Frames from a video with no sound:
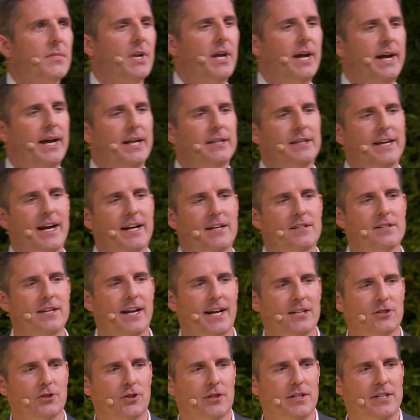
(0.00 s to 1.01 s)
And that is
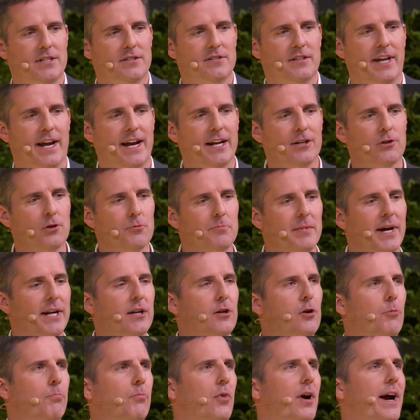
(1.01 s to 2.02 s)
actually standard
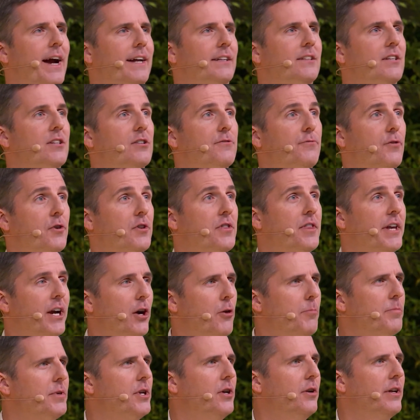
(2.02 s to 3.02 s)
medical practice for
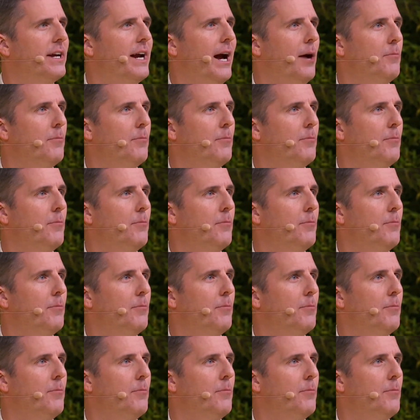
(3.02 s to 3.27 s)
therapeutic